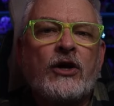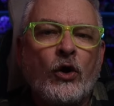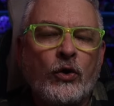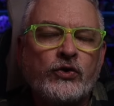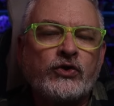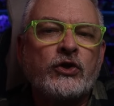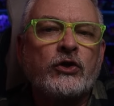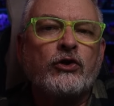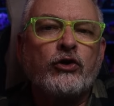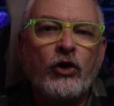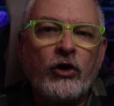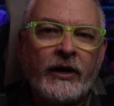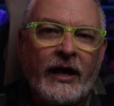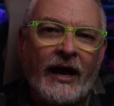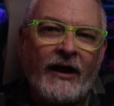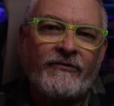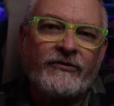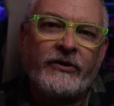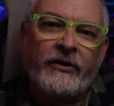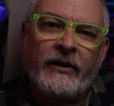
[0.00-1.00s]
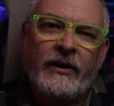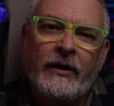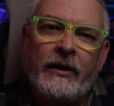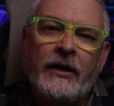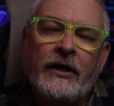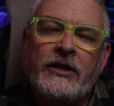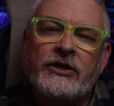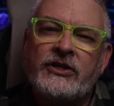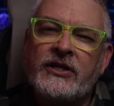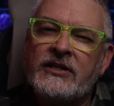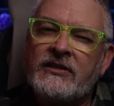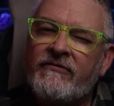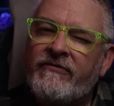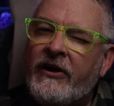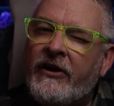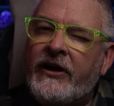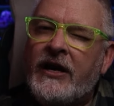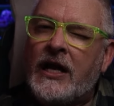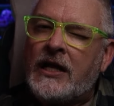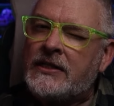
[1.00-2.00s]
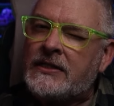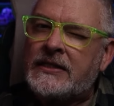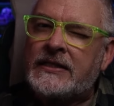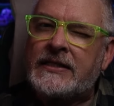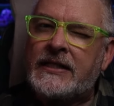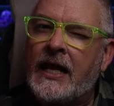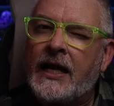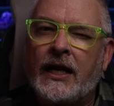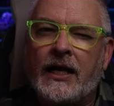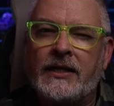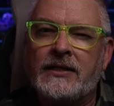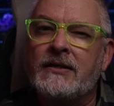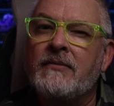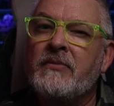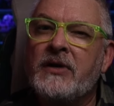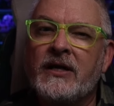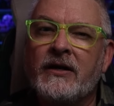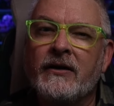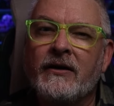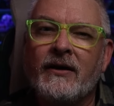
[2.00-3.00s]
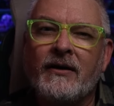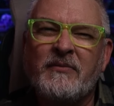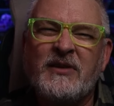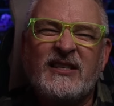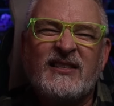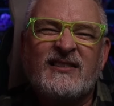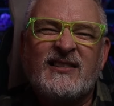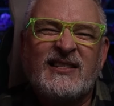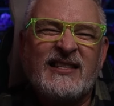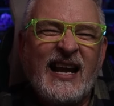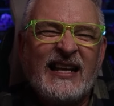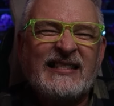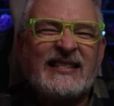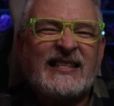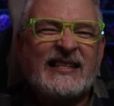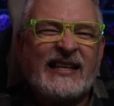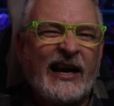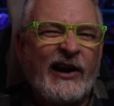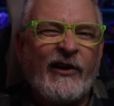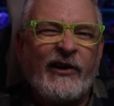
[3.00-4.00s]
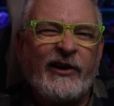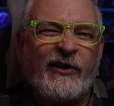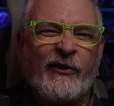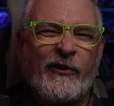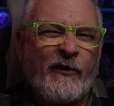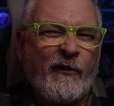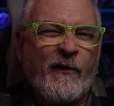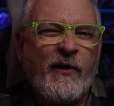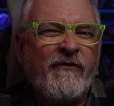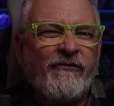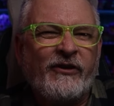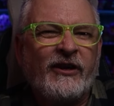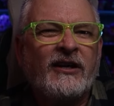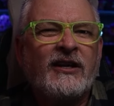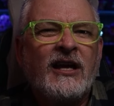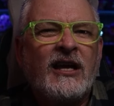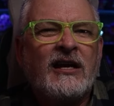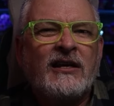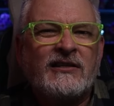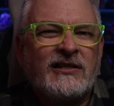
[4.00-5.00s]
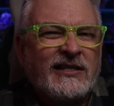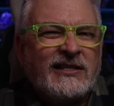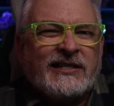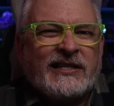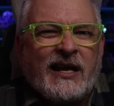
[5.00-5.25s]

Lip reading: goes to look after. She has a very unsettling demeanor. I mean, she's not scary or horrific. She's